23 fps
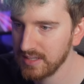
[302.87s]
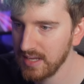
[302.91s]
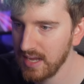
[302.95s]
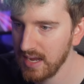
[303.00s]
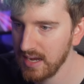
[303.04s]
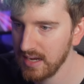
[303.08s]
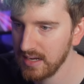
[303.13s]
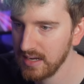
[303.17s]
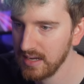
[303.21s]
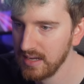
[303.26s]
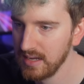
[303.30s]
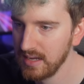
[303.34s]

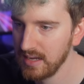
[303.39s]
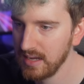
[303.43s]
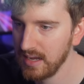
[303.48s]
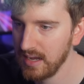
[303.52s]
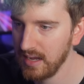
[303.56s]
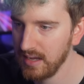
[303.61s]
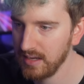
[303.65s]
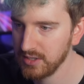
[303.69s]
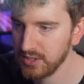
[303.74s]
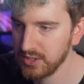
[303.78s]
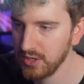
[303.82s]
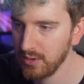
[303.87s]
say
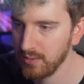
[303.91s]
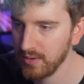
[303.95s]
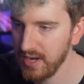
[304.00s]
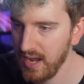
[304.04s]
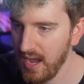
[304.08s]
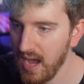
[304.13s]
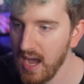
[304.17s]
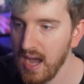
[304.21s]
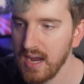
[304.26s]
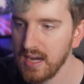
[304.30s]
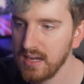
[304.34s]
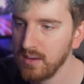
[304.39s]
show and
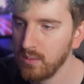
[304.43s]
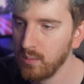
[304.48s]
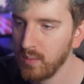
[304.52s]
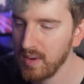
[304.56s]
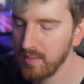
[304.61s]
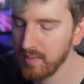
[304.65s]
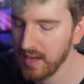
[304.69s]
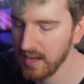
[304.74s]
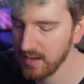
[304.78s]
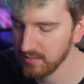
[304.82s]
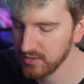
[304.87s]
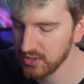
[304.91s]
hide
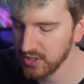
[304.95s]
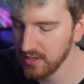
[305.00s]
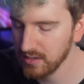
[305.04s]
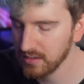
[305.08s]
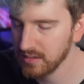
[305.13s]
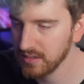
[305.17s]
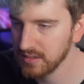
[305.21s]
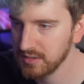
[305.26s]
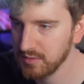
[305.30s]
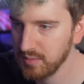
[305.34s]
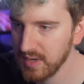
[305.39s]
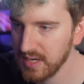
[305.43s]
webcam
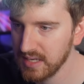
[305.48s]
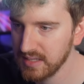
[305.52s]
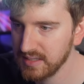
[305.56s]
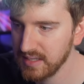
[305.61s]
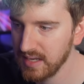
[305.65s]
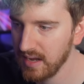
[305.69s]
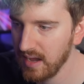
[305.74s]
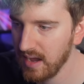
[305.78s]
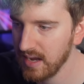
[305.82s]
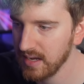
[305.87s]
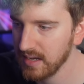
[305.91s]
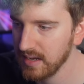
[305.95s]
chonkers. We can
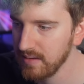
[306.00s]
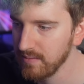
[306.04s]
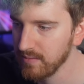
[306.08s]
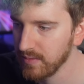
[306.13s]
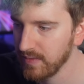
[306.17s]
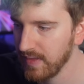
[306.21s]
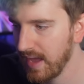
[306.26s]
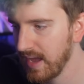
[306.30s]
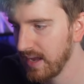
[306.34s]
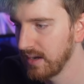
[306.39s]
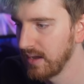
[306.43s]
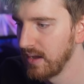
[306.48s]
set a hotkey for
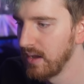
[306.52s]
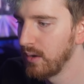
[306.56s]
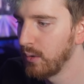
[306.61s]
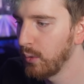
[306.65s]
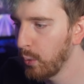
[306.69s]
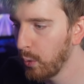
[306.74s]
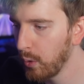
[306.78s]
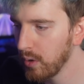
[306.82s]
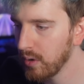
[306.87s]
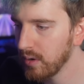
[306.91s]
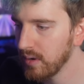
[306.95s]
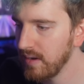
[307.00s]
that.
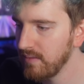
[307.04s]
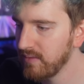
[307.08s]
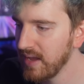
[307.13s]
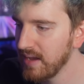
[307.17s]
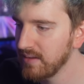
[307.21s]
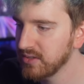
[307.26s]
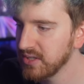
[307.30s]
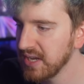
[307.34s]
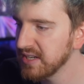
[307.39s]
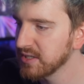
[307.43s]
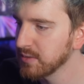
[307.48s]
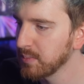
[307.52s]
Or if you
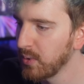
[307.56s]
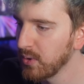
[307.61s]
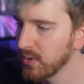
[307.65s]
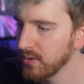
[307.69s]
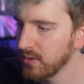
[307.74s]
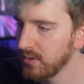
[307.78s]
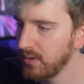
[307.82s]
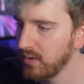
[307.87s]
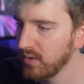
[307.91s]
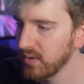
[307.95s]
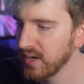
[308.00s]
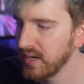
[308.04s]
have Touch
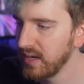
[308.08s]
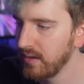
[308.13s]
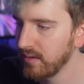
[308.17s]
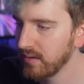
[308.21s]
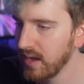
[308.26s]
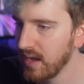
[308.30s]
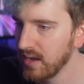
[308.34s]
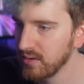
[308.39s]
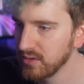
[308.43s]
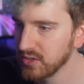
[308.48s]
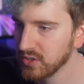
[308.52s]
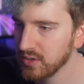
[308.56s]
Portal or an
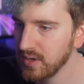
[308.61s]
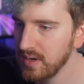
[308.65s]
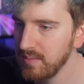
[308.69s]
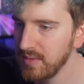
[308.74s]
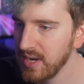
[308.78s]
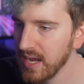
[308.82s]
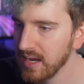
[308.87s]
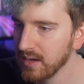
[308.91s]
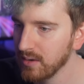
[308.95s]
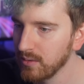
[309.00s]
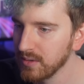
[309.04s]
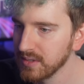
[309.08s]
Elgato Stream
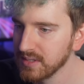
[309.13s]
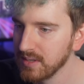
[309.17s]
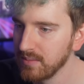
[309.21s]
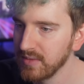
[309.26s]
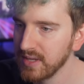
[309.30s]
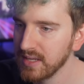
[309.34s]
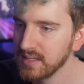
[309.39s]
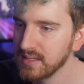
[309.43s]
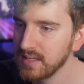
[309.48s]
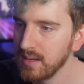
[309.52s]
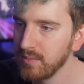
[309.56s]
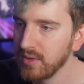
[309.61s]
Deck or
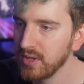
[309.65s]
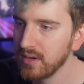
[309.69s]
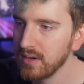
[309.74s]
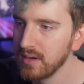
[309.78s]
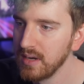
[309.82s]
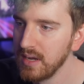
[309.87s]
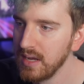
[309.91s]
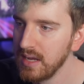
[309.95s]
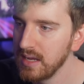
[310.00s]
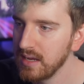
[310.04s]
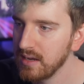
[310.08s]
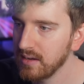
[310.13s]
something similar,
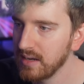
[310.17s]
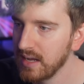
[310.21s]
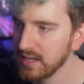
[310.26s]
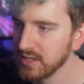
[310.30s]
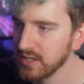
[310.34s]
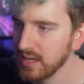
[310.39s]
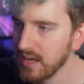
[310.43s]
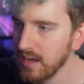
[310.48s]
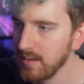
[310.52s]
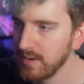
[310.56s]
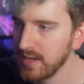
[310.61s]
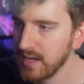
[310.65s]
you can
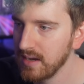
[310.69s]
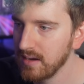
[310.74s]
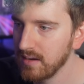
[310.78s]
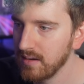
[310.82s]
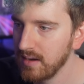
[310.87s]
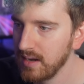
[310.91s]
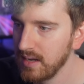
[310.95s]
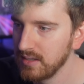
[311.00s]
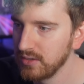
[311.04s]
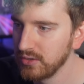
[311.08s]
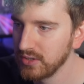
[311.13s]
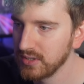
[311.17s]
actually come in here
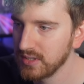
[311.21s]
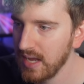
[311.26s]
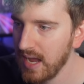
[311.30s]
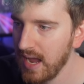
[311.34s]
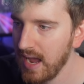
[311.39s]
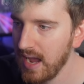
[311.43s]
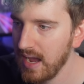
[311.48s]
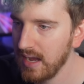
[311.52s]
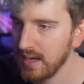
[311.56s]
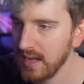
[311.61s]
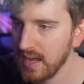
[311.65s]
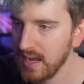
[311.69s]
and just
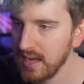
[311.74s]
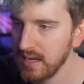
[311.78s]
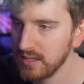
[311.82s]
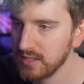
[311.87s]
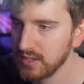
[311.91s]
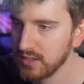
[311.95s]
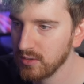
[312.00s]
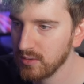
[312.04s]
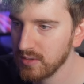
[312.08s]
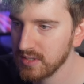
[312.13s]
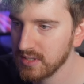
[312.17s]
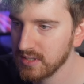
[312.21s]
add a
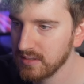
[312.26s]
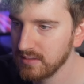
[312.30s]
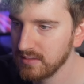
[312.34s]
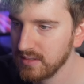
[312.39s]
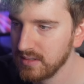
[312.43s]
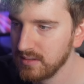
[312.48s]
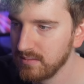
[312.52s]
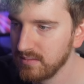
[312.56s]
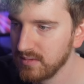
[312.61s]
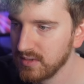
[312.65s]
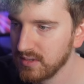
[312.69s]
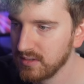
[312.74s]
source
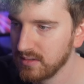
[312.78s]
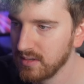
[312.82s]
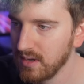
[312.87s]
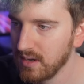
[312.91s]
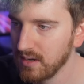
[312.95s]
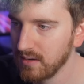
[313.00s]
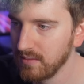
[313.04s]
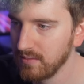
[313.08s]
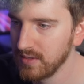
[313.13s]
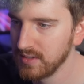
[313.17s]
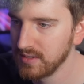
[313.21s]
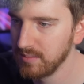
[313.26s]

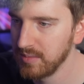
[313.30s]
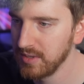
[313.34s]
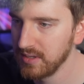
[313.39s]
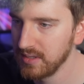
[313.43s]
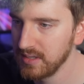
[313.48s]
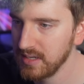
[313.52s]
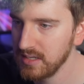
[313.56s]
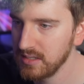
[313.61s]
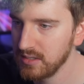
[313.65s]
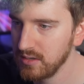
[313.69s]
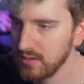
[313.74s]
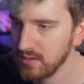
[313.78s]
toggle
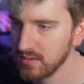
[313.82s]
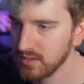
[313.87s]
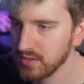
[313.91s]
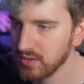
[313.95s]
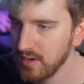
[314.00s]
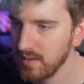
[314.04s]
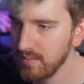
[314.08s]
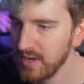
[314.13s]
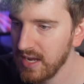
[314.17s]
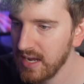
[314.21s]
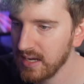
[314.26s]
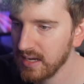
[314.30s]
visibility to your
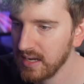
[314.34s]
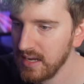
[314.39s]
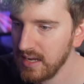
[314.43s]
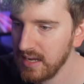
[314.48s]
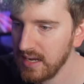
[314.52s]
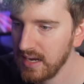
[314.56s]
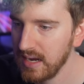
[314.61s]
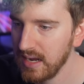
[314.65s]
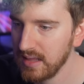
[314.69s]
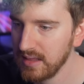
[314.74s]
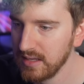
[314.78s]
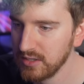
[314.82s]
Stream Deck
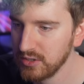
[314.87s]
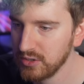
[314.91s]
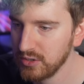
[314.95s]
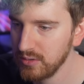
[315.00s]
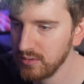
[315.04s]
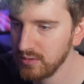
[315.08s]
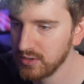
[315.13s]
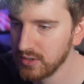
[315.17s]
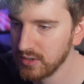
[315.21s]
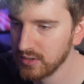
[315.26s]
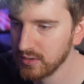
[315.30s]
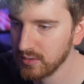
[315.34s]
and then
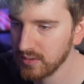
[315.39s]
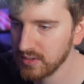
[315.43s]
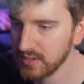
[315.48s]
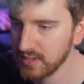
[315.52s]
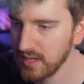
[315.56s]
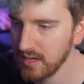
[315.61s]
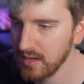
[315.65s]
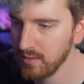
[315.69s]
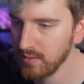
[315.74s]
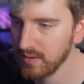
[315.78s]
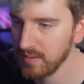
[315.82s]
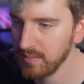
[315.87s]
choose the source
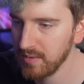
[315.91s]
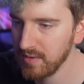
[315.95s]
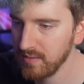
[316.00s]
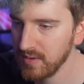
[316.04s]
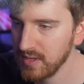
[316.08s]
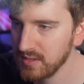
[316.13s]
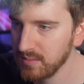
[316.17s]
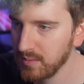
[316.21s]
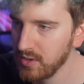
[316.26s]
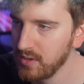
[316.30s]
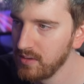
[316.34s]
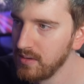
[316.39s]
that you want to be
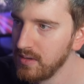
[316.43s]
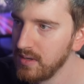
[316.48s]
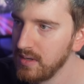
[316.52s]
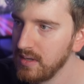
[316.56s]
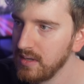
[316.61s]
visible.